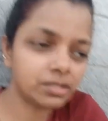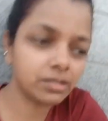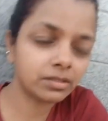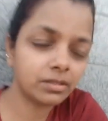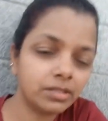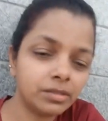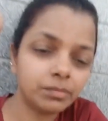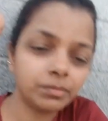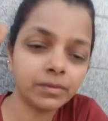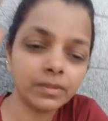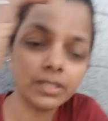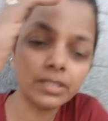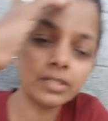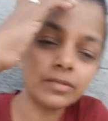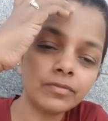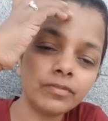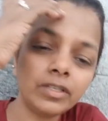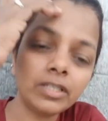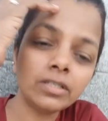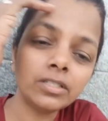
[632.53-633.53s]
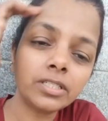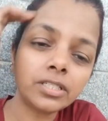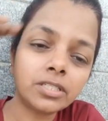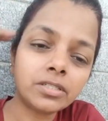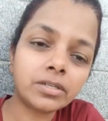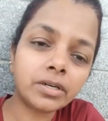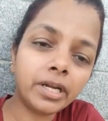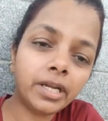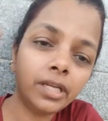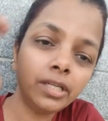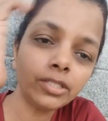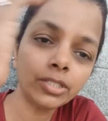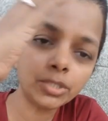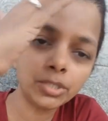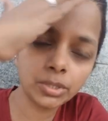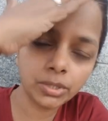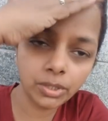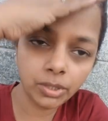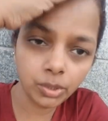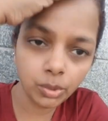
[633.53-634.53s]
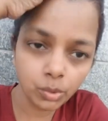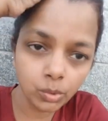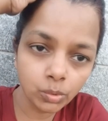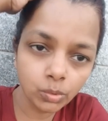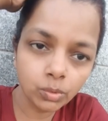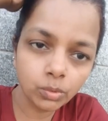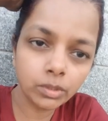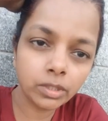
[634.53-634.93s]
it feels strange to you,